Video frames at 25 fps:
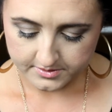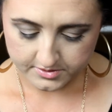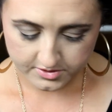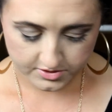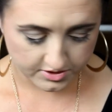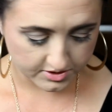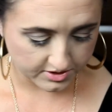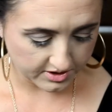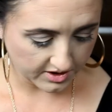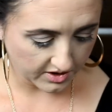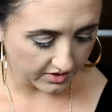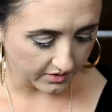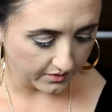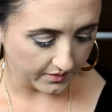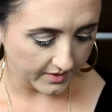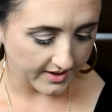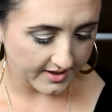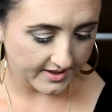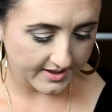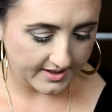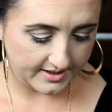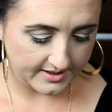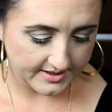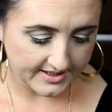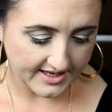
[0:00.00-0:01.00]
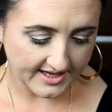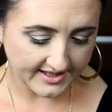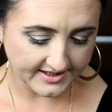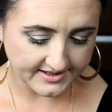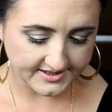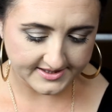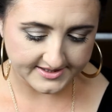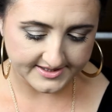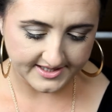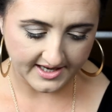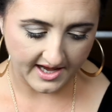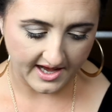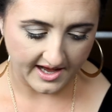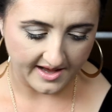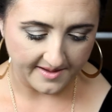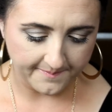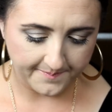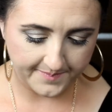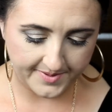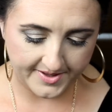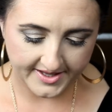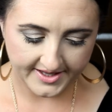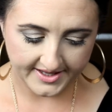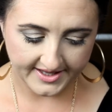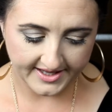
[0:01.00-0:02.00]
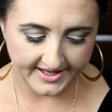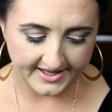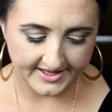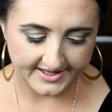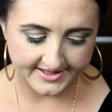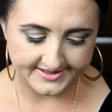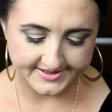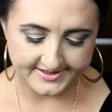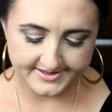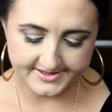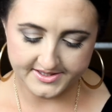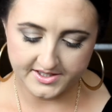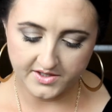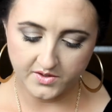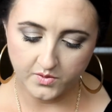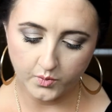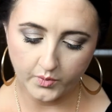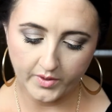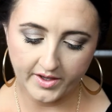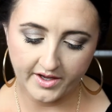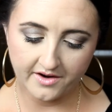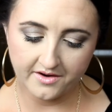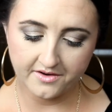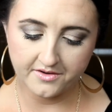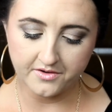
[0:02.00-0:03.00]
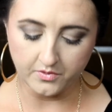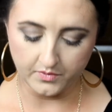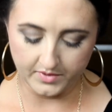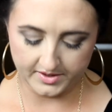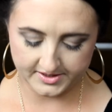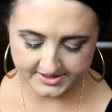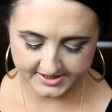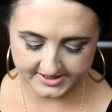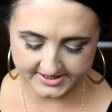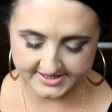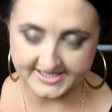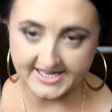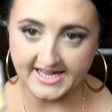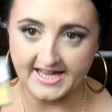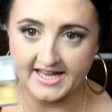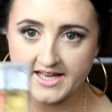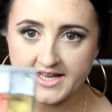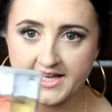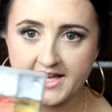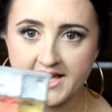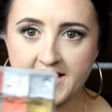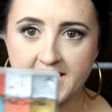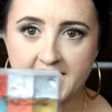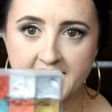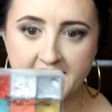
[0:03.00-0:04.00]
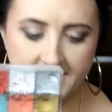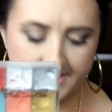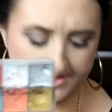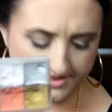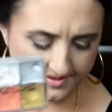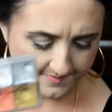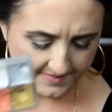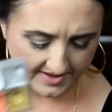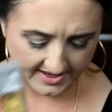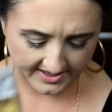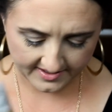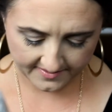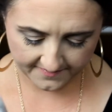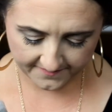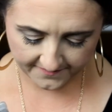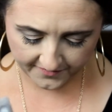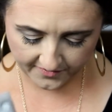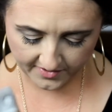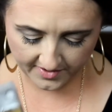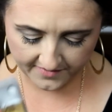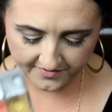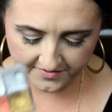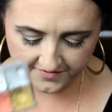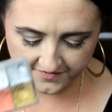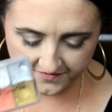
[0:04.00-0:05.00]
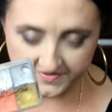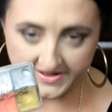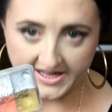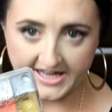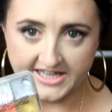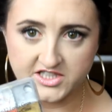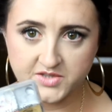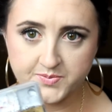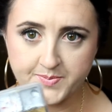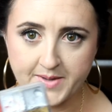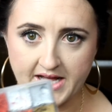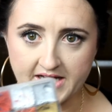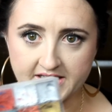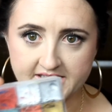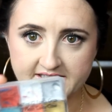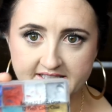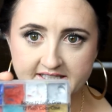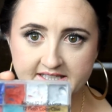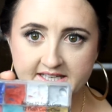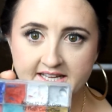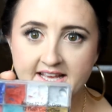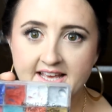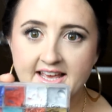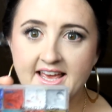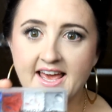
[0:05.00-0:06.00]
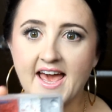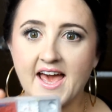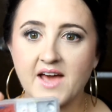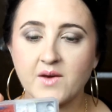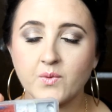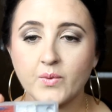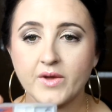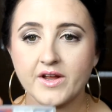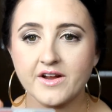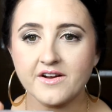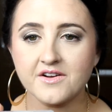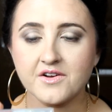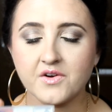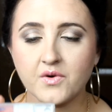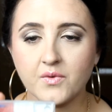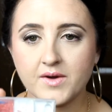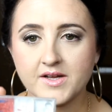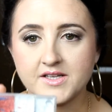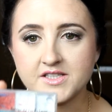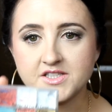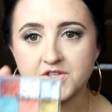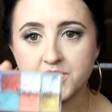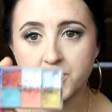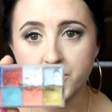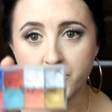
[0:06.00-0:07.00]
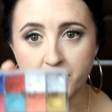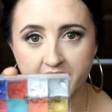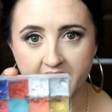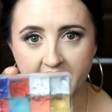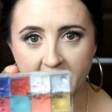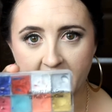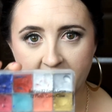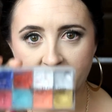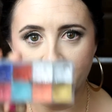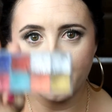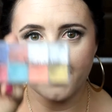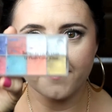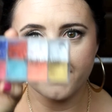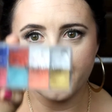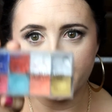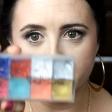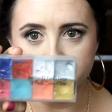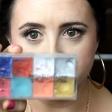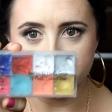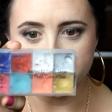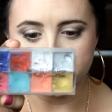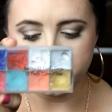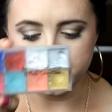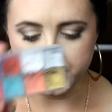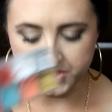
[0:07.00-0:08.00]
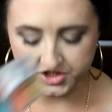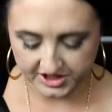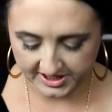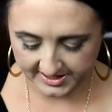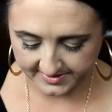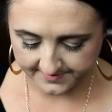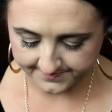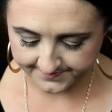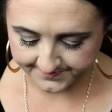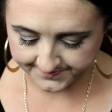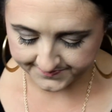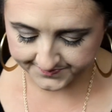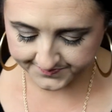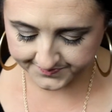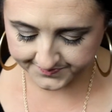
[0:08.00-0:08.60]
So next up is we are going to take the Makeup Forever Flash Palette and we are going to create a foundation shade.